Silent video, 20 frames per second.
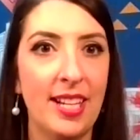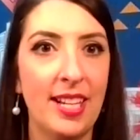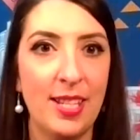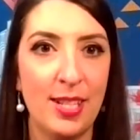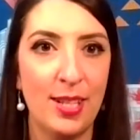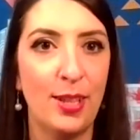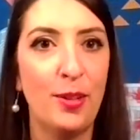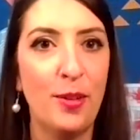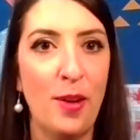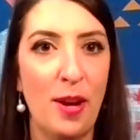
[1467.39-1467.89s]

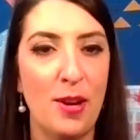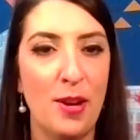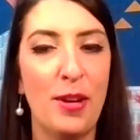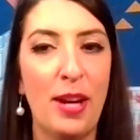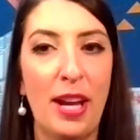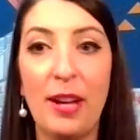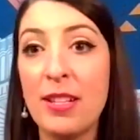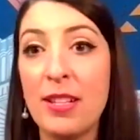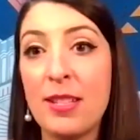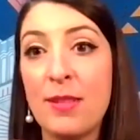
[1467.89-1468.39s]
into the greater
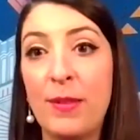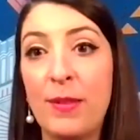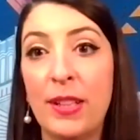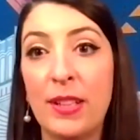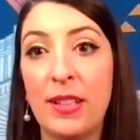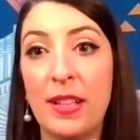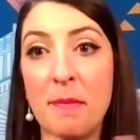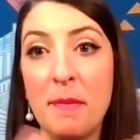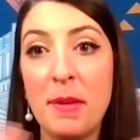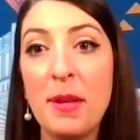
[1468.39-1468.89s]

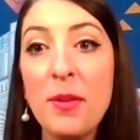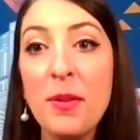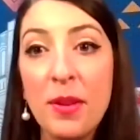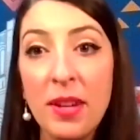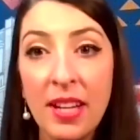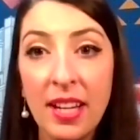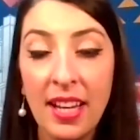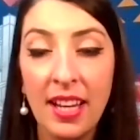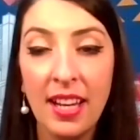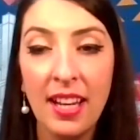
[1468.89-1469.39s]
Gainesville
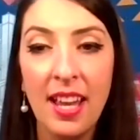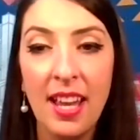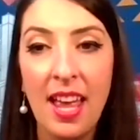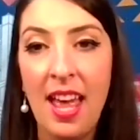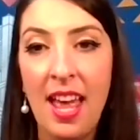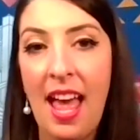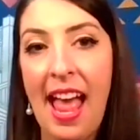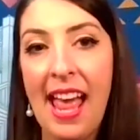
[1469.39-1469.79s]
community.